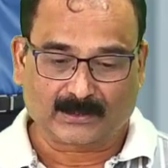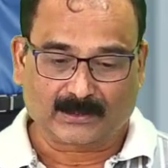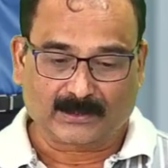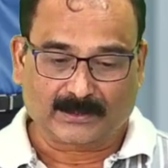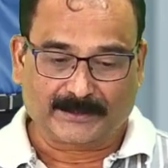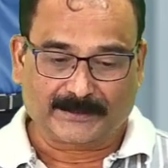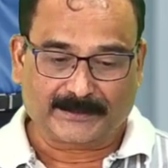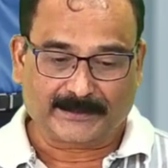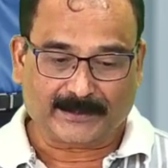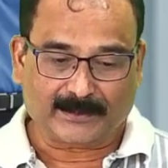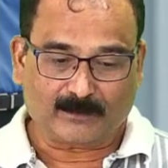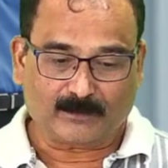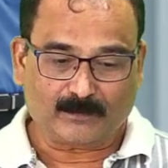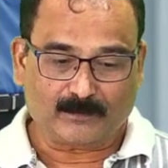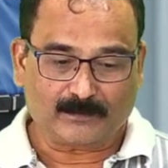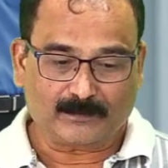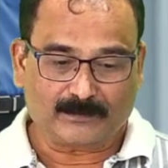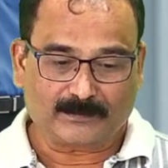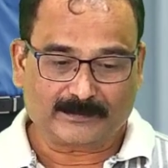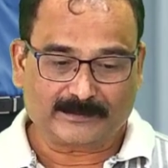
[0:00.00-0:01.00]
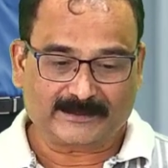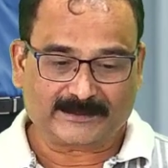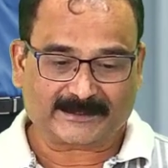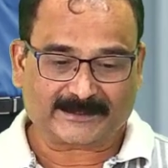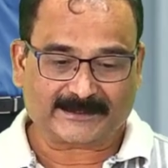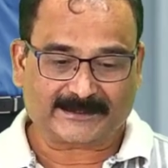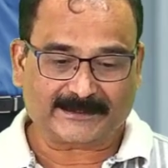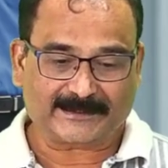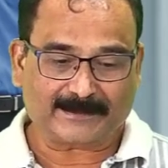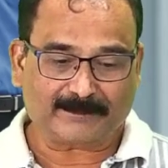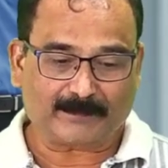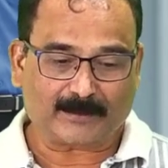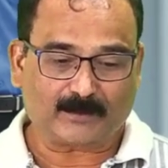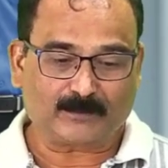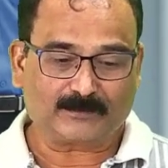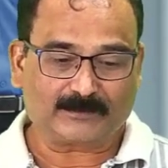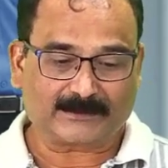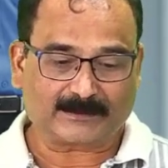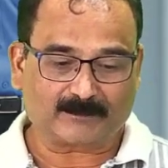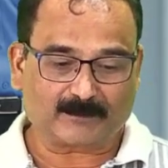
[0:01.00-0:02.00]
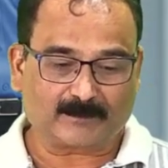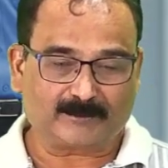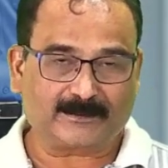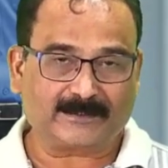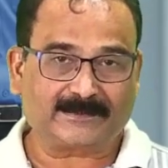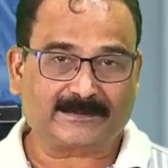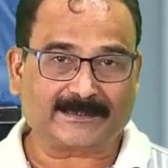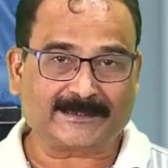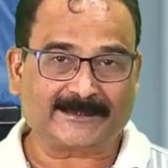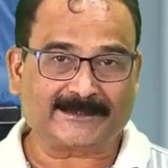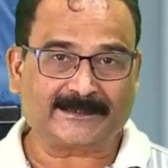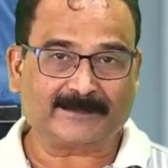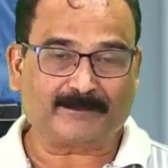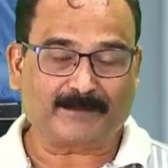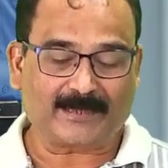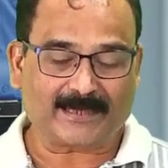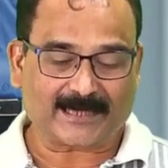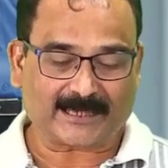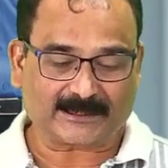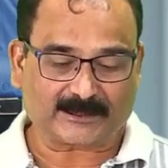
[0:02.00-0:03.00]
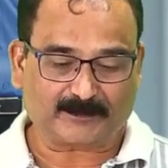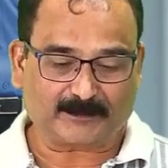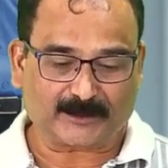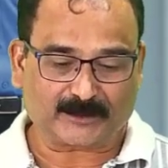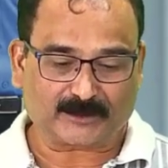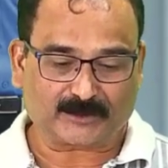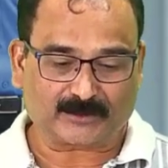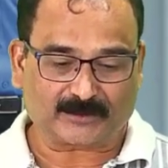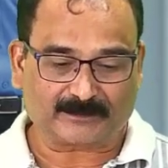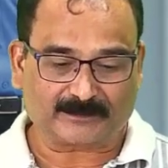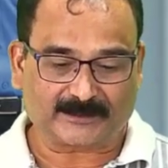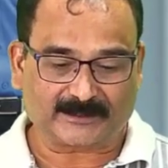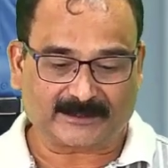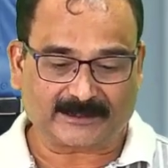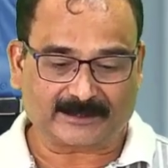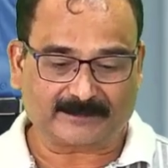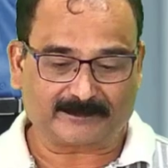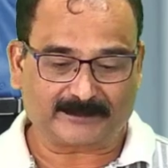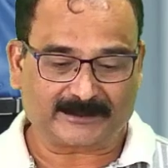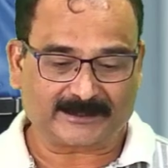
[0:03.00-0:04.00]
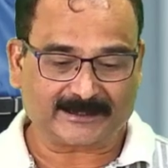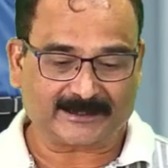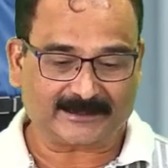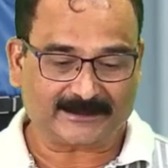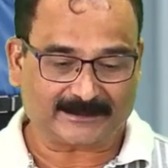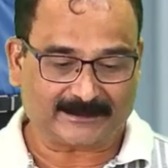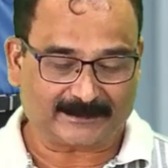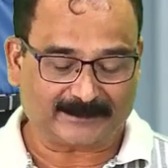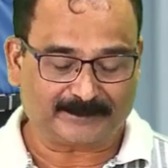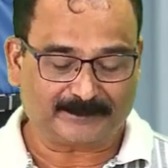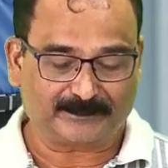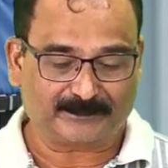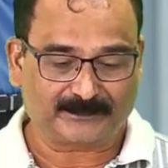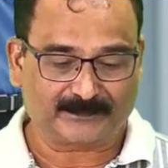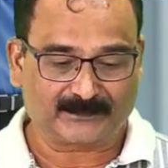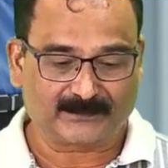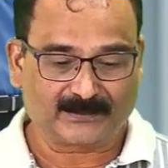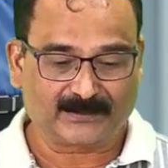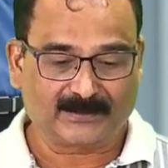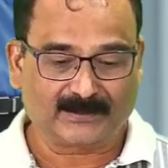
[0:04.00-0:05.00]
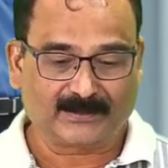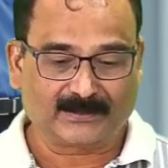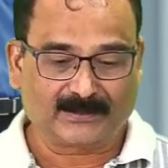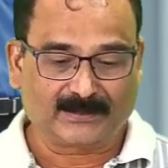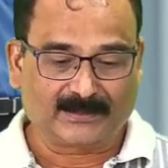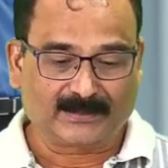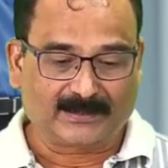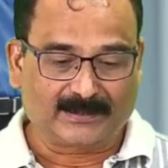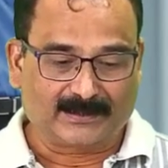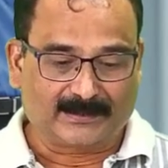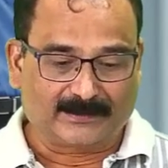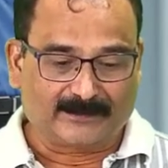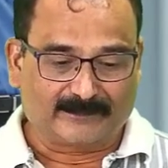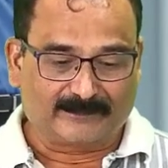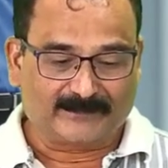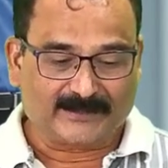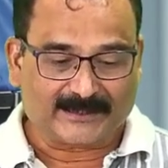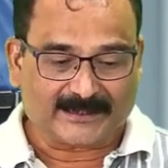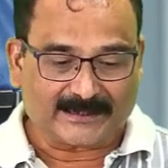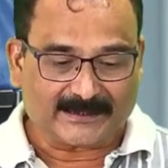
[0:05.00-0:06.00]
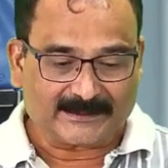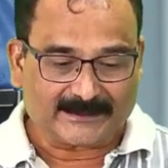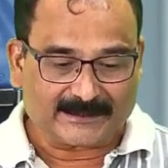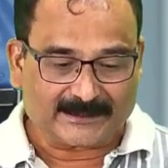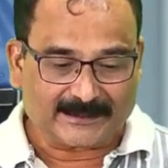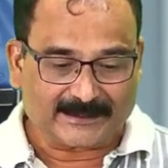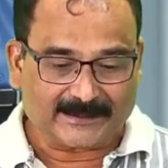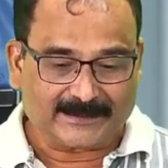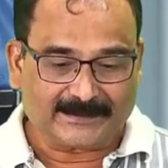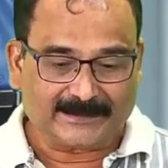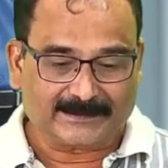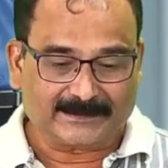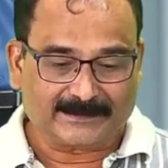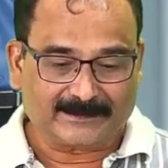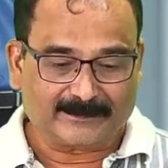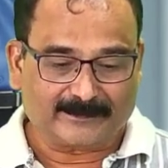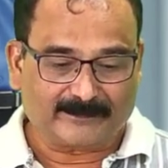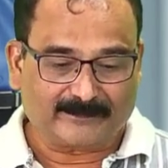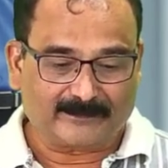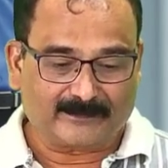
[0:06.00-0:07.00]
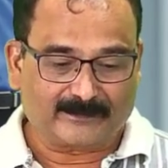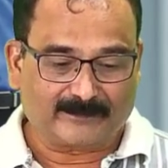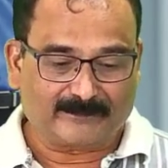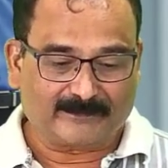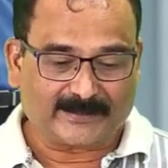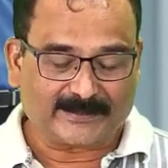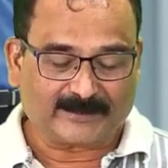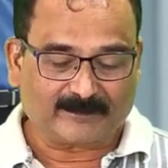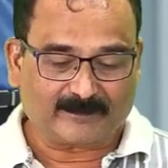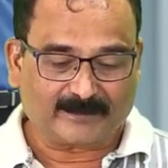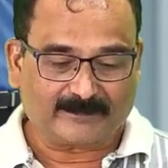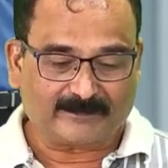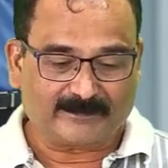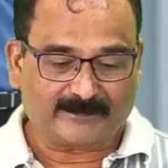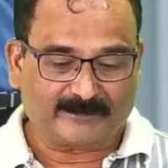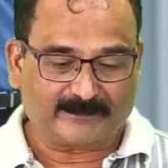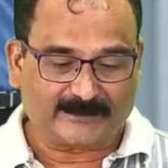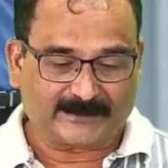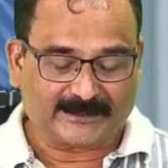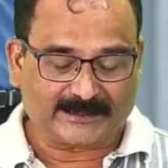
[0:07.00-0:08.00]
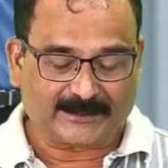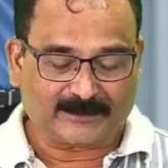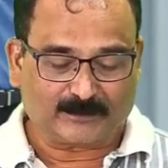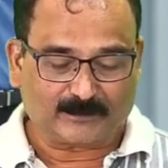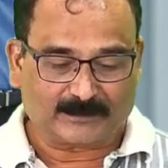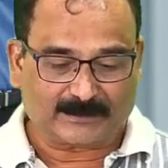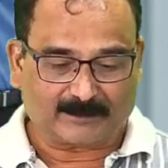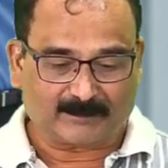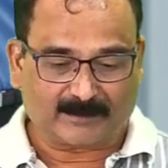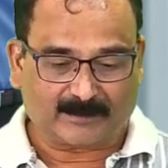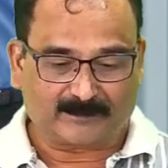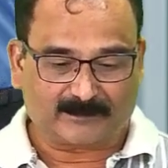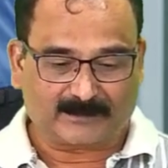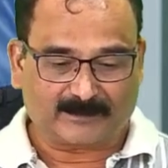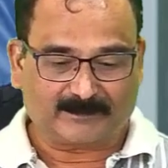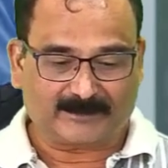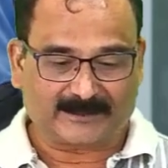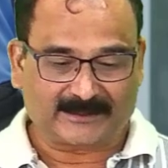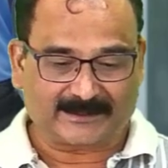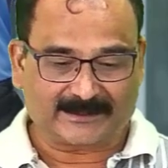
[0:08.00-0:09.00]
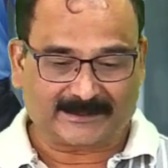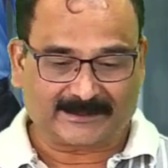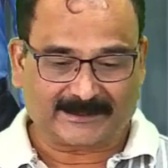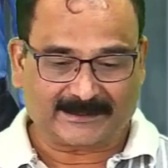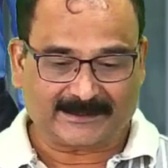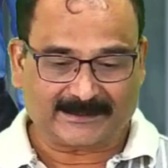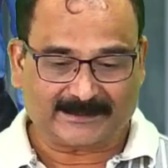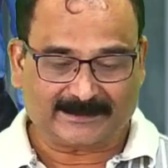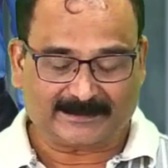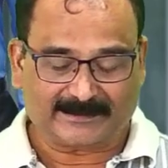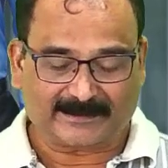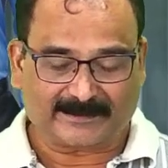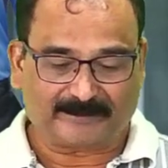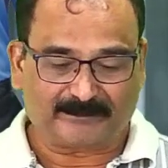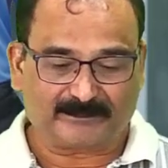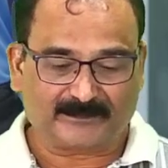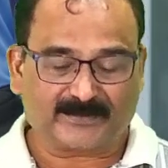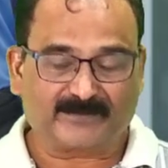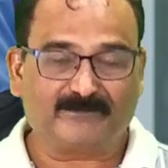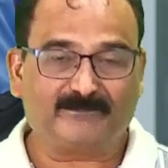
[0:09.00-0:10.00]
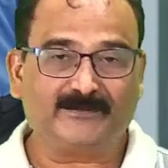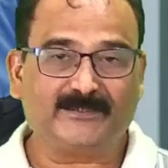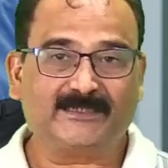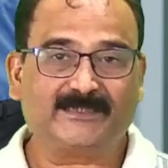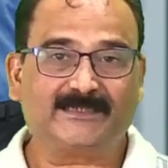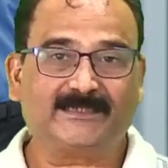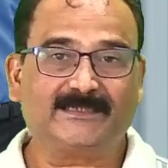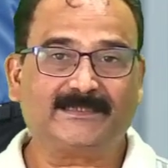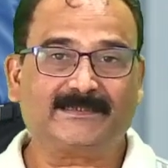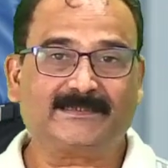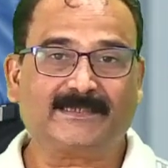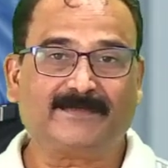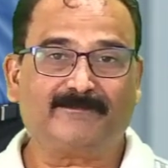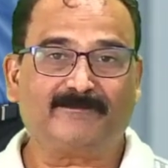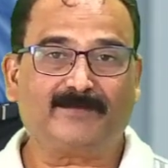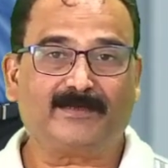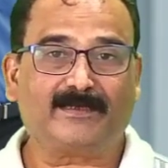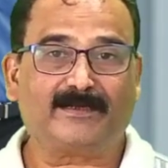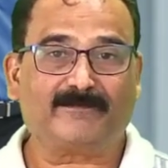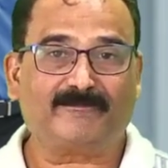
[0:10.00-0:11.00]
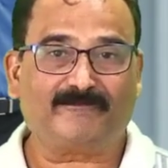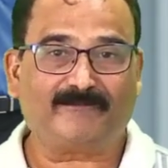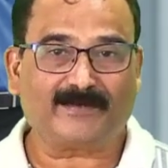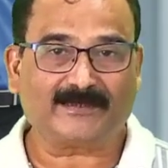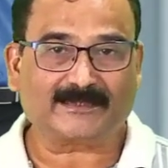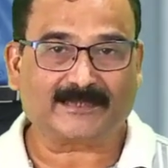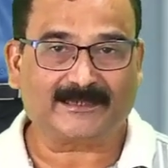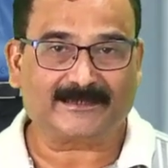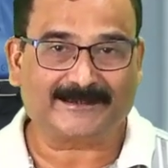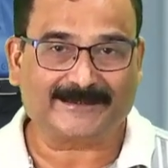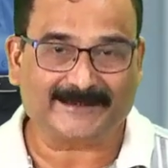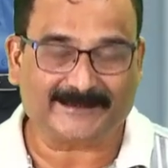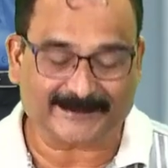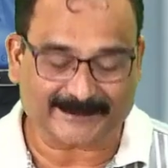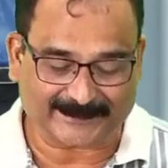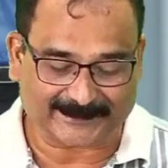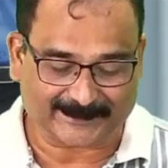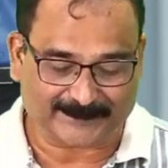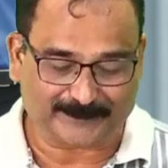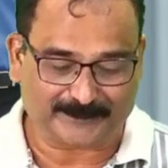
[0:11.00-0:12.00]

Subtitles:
Now, discussing about some of the tangible aspects of the services, we can see whenever we visit to some of the businesses, we see some facilities,